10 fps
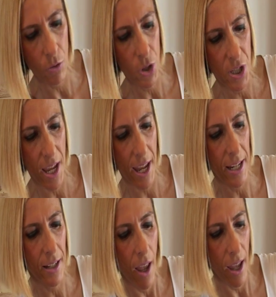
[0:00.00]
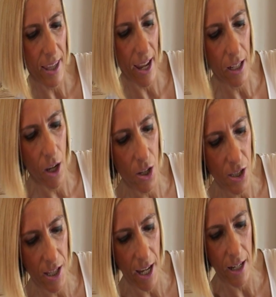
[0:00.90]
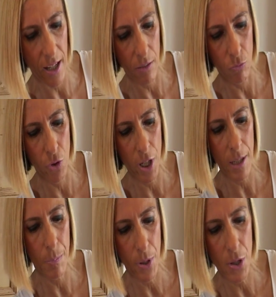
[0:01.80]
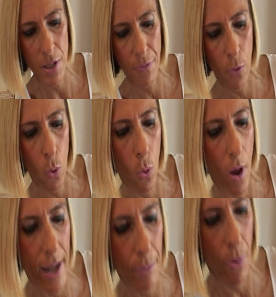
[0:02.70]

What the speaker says: routine, getting her skin really beautiful in